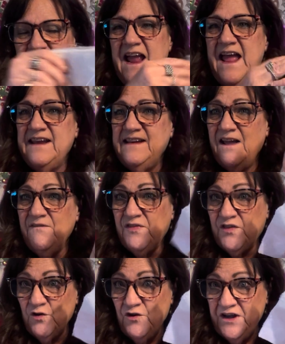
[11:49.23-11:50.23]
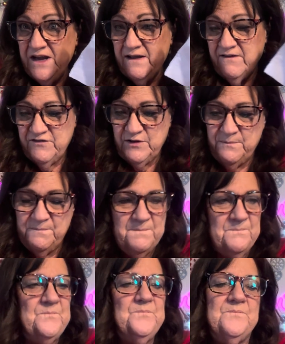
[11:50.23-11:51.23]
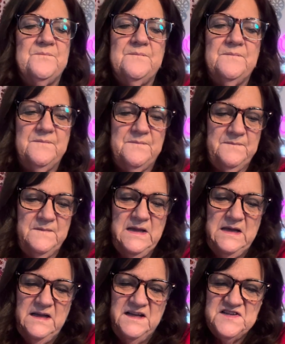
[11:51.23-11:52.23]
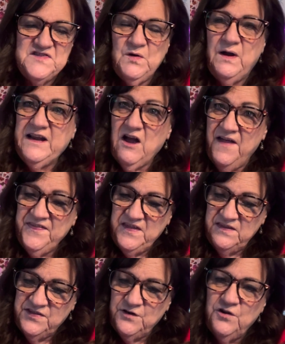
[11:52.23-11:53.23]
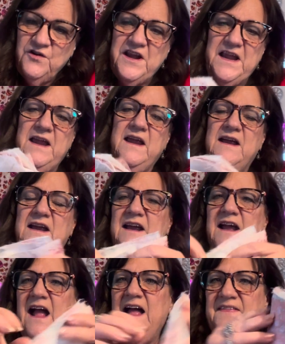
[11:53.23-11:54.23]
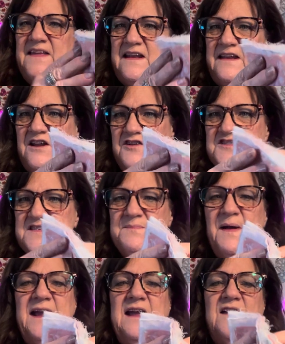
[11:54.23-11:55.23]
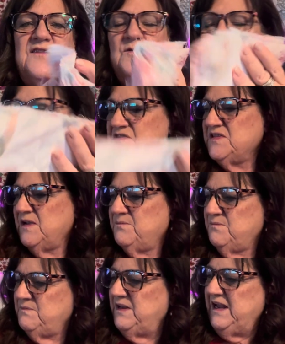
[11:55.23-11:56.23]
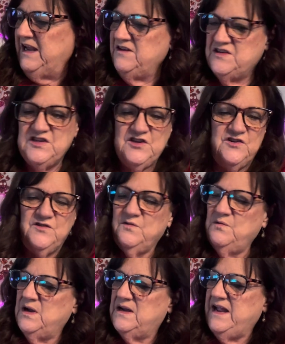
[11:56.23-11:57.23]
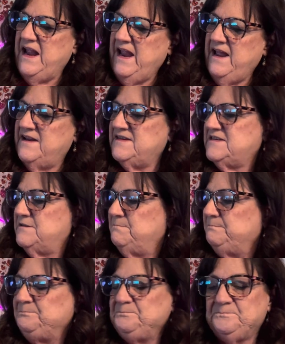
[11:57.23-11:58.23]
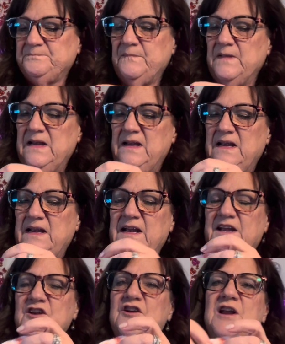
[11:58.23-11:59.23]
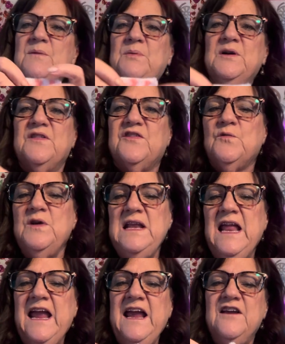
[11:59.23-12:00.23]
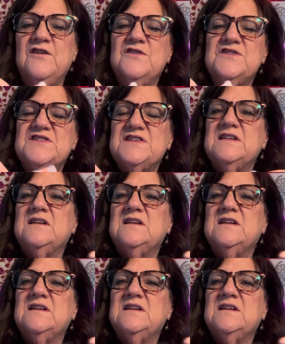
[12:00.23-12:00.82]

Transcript: I had to have 30 of them. So I got the 30. And then here's my other ones I need to do. And you're going to put 3 layers.